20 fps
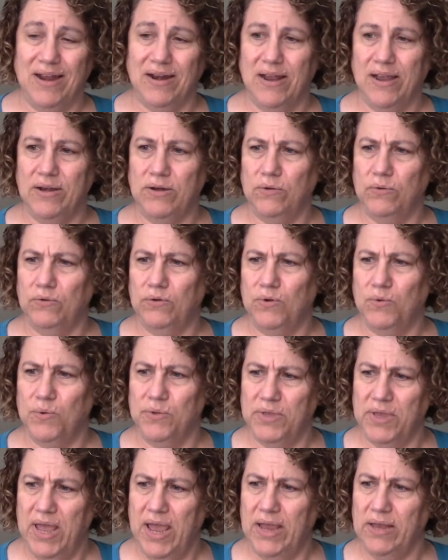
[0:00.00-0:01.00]
I don't know where
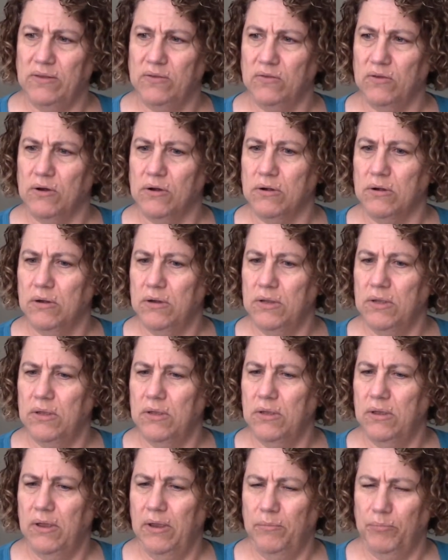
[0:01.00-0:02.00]
the 8s are.
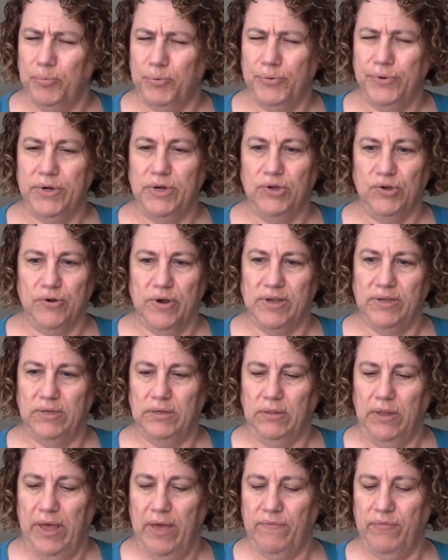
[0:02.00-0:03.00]
I'm pretty sure I
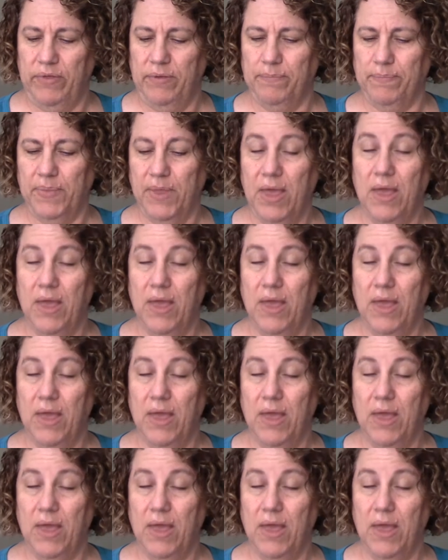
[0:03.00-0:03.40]
still have them.